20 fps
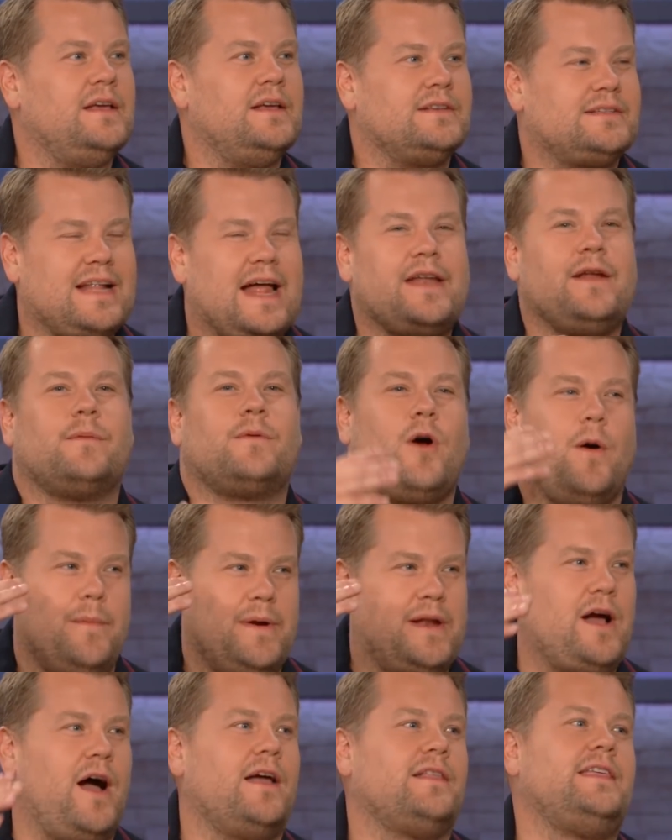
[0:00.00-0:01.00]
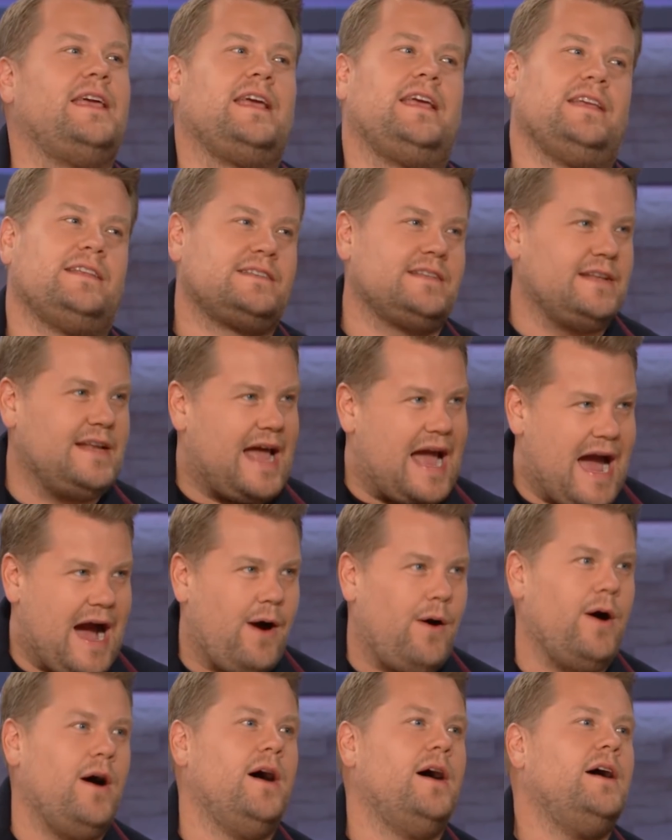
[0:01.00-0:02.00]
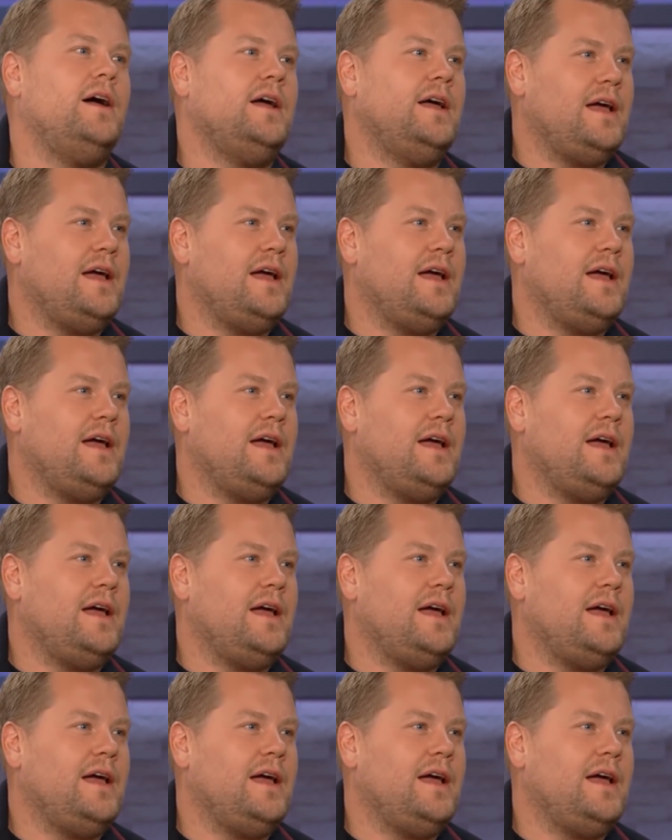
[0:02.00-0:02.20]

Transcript: Stand-up comedy, I think, is an hour,